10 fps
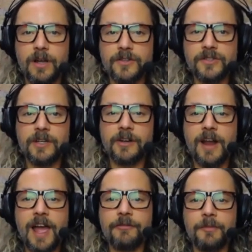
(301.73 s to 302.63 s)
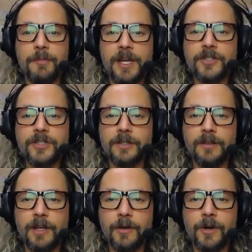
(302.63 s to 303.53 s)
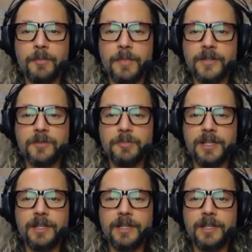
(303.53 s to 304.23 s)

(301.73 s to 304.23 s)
this inner affirmation that we're meant to be